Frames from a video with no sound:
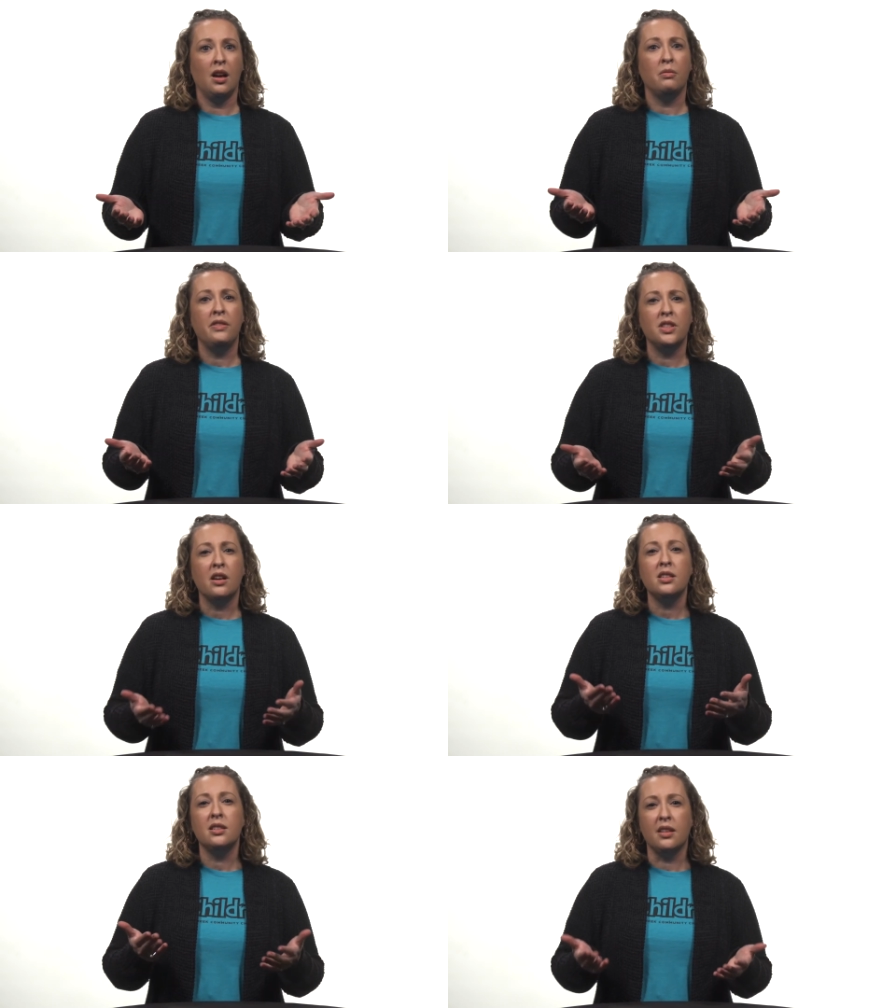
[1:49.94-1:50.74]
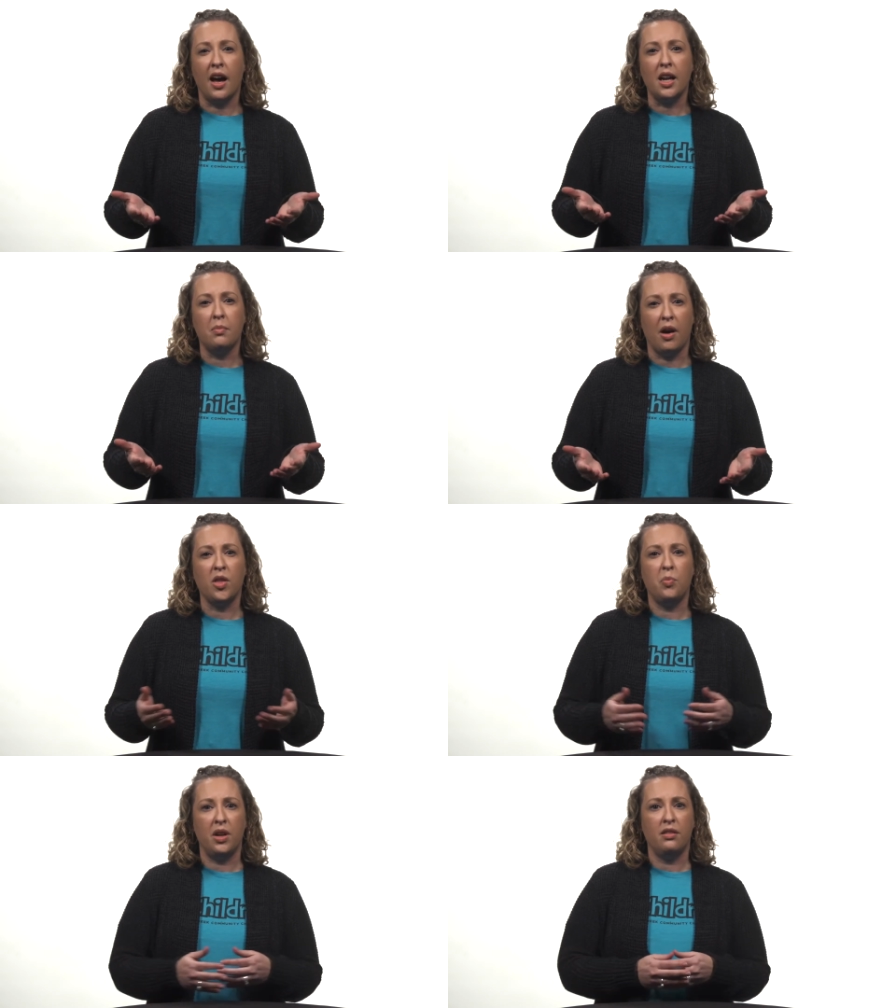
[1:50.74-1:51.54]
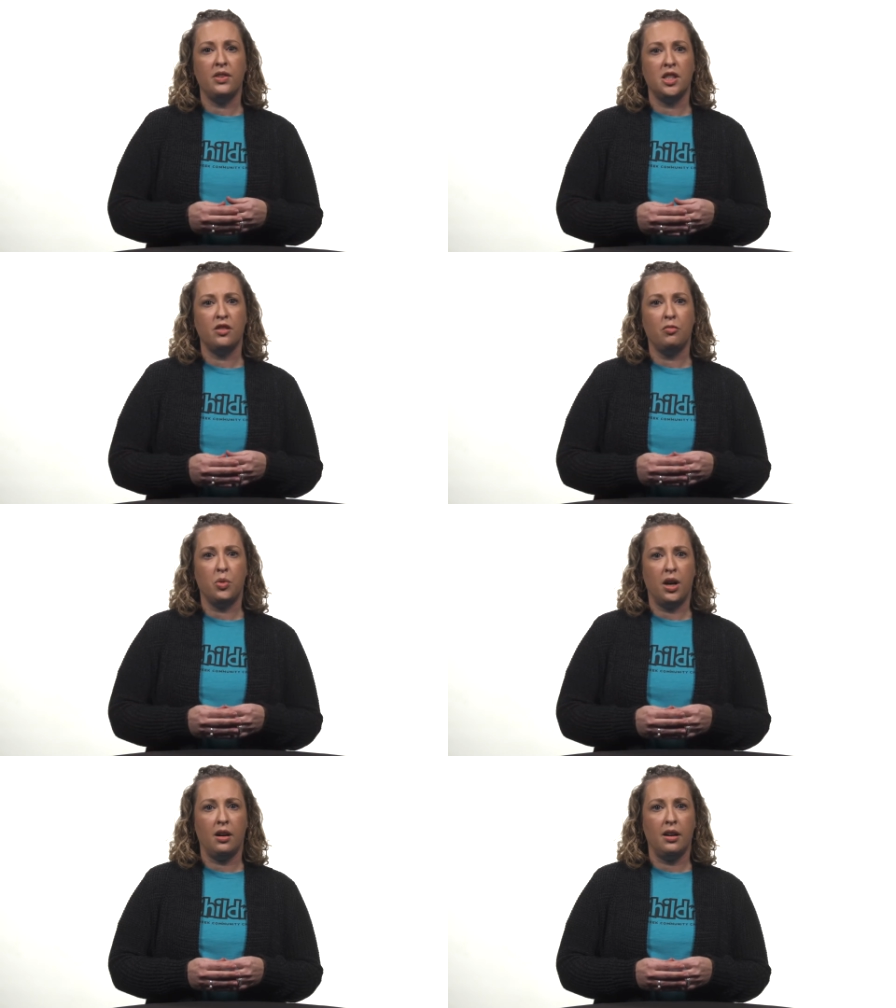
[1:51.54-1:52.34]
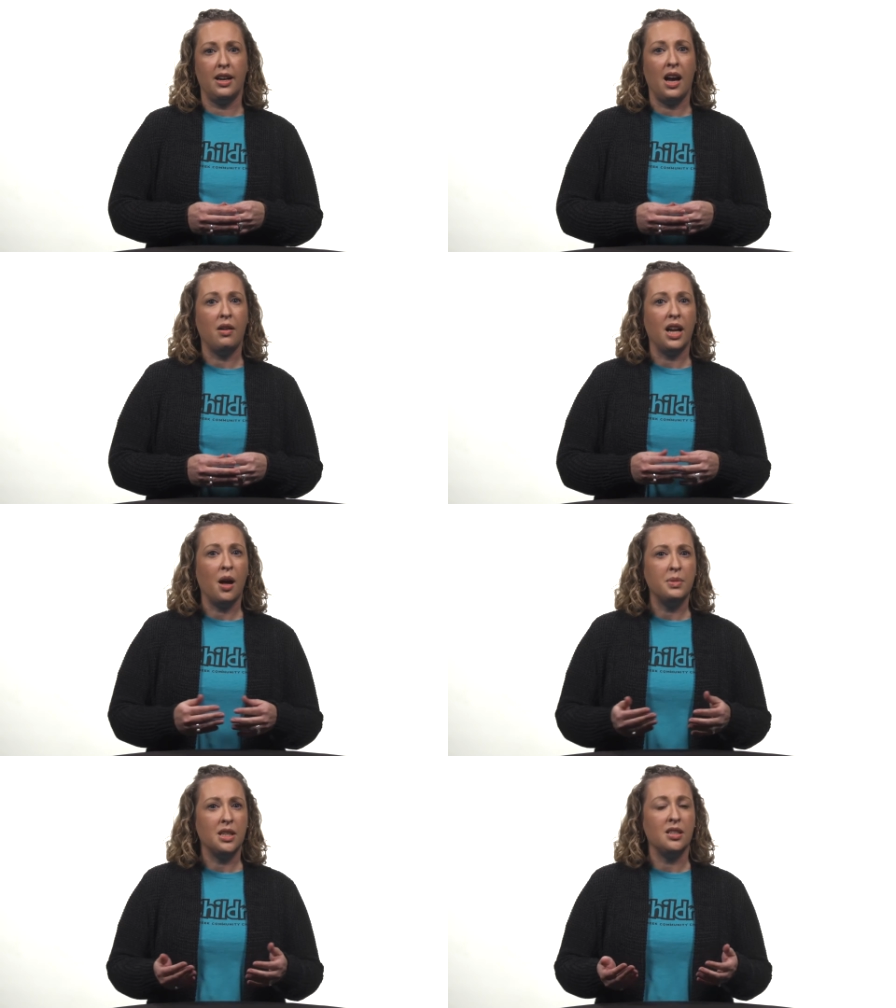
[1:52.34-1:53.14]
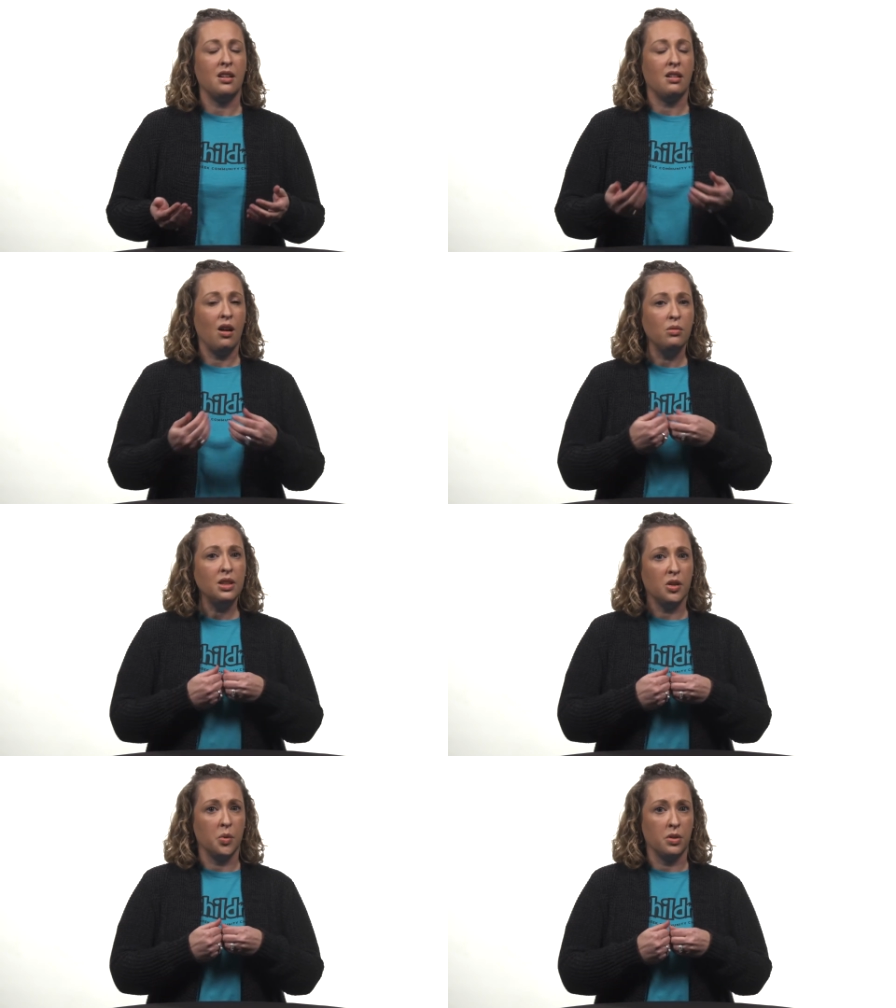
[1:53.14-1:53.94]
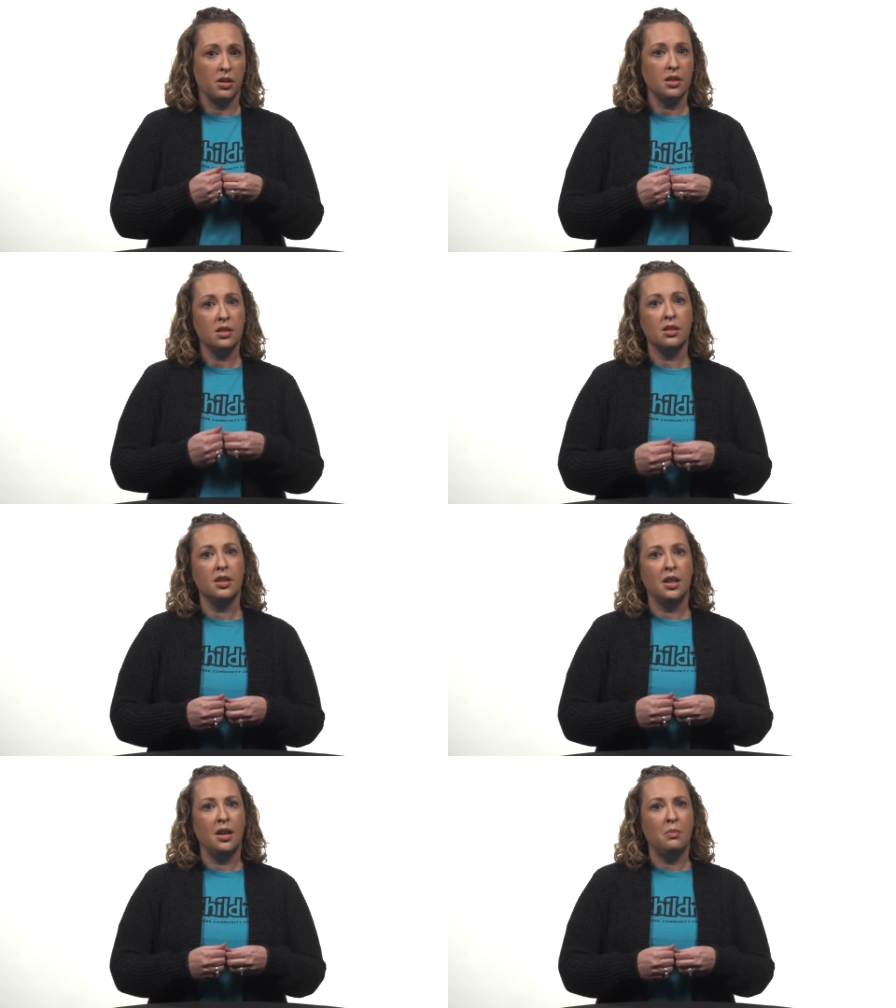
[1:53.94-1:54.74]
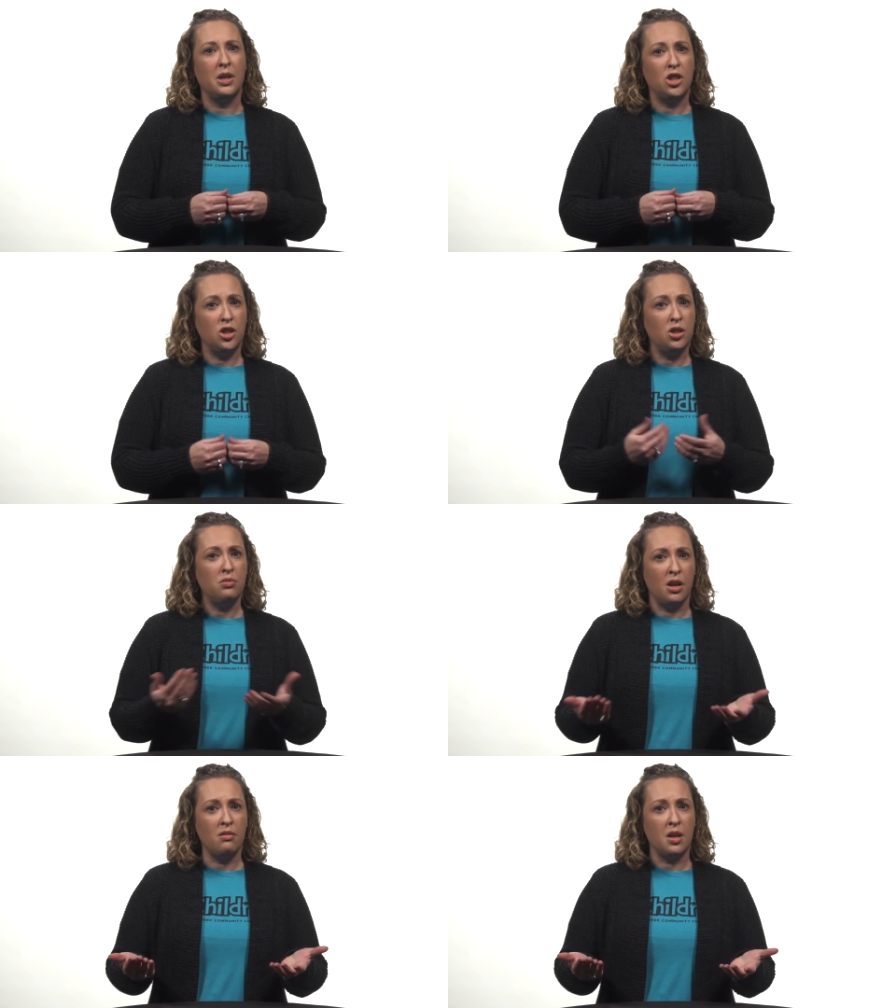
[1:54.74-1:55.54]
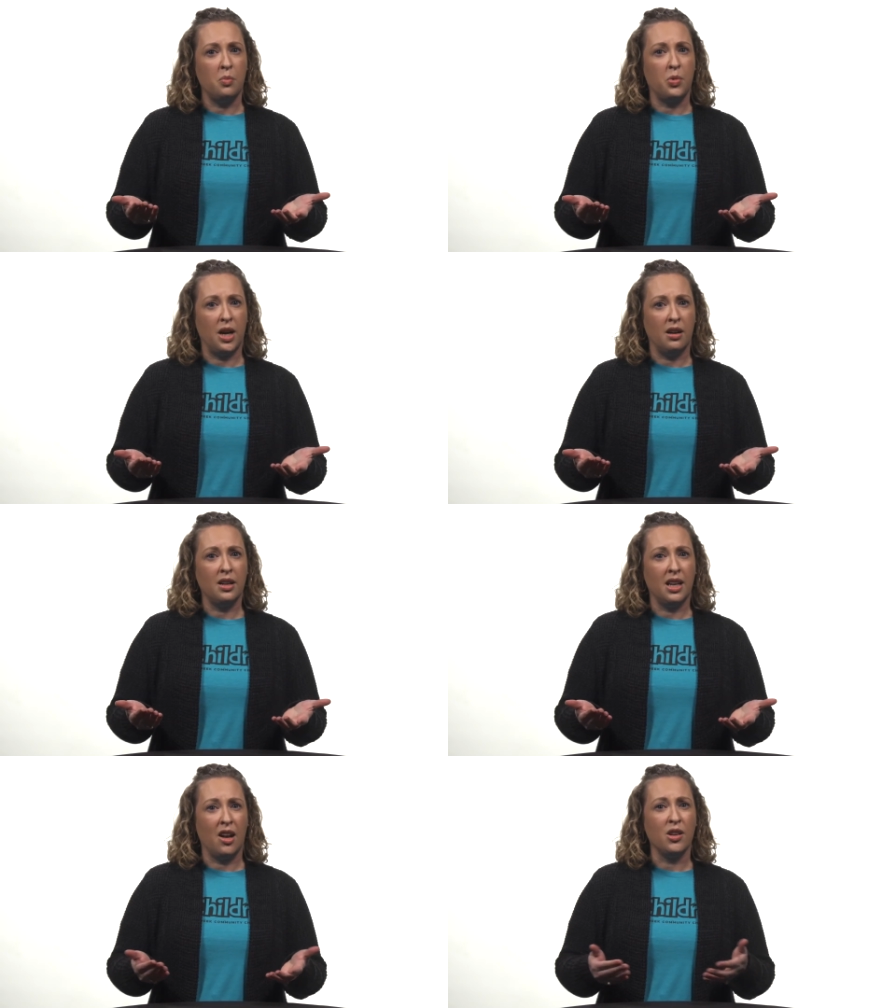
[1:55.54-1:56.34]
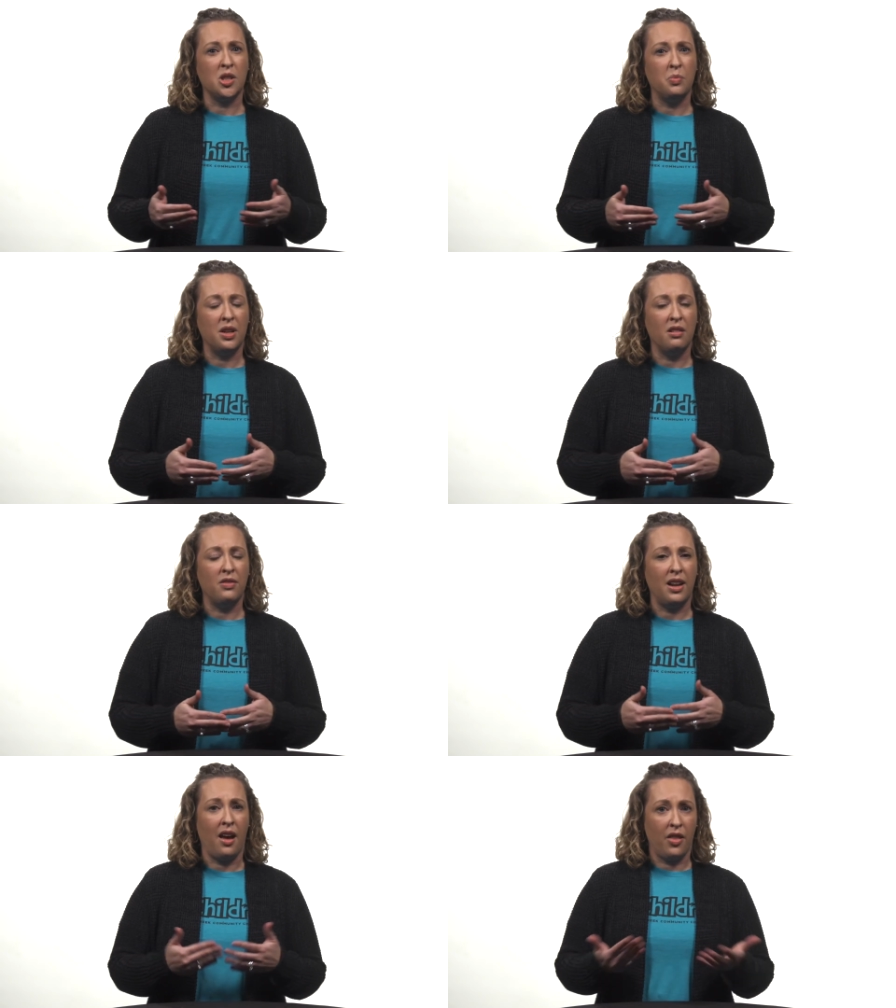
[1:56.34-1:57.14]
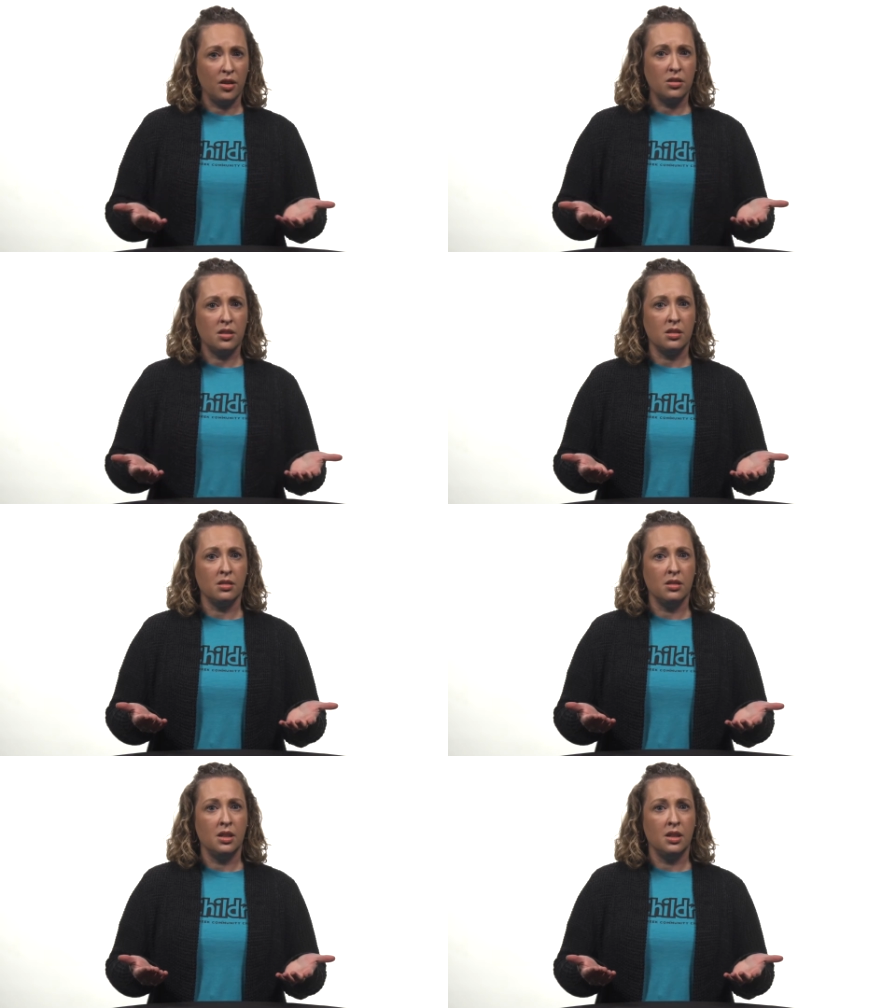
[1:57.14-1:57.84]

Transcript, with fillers: We've talked a lot about the benefits of prayer and how it helps us in our own little world, but did you know that prayer can also benefit others?